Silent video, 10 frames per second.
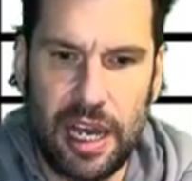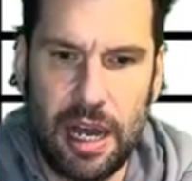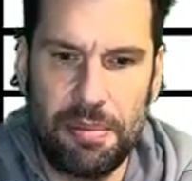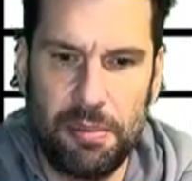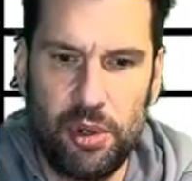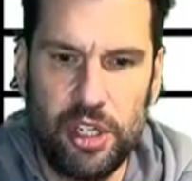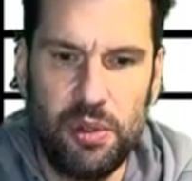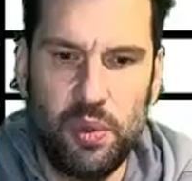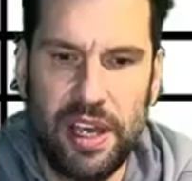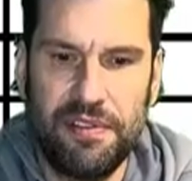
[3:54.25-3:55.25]
Upper body,
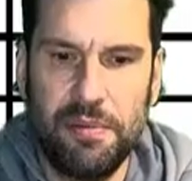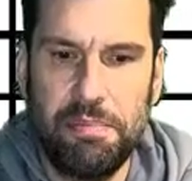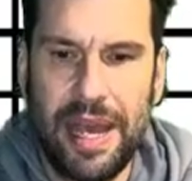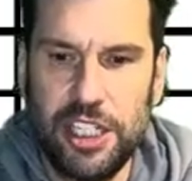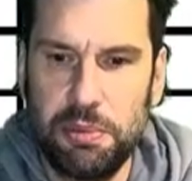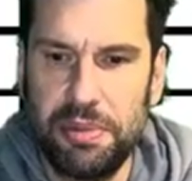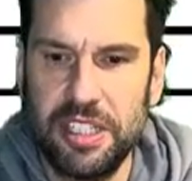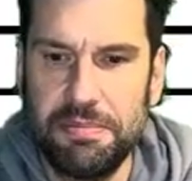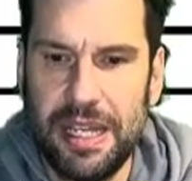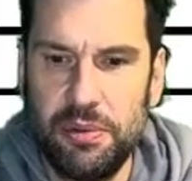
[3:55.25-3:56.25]
we have the bench
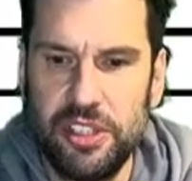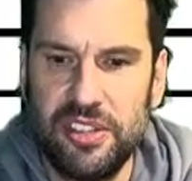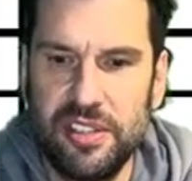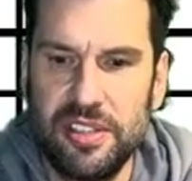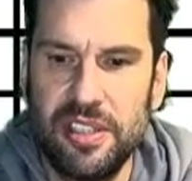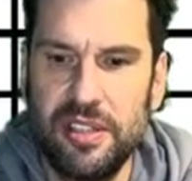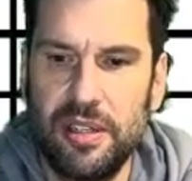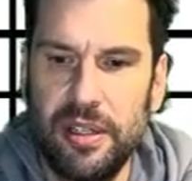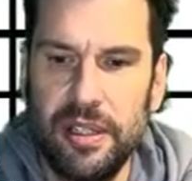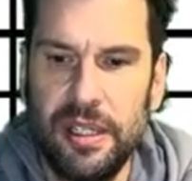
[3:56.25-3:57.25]
press bend resisted,
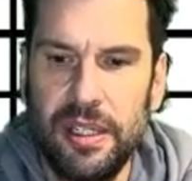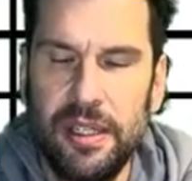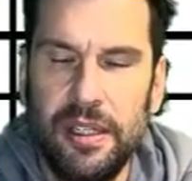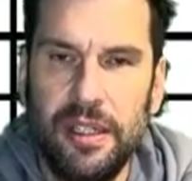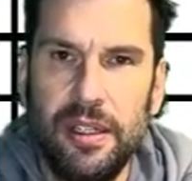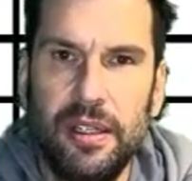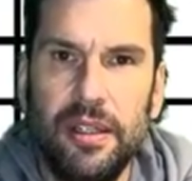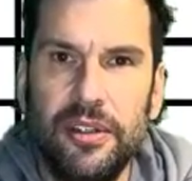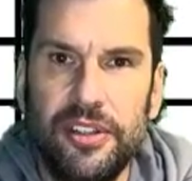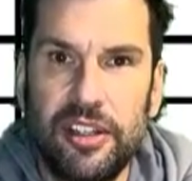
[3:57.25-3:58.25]

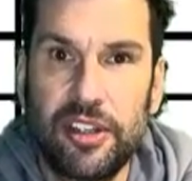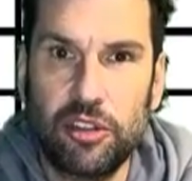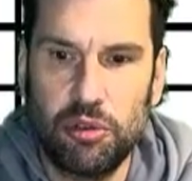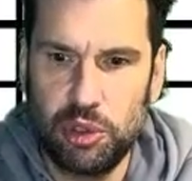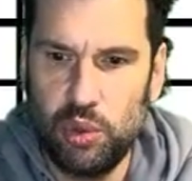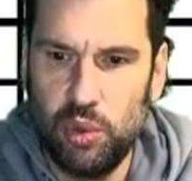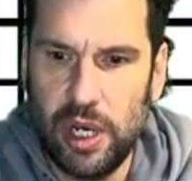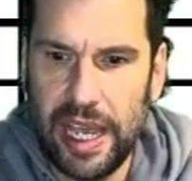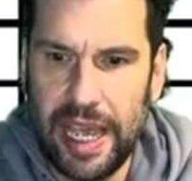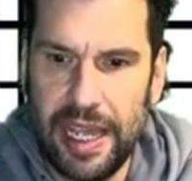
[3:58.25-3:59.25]
6 sets of
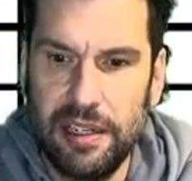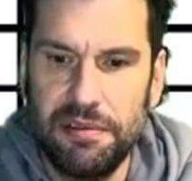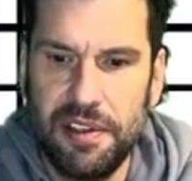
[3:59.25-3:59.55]
2 at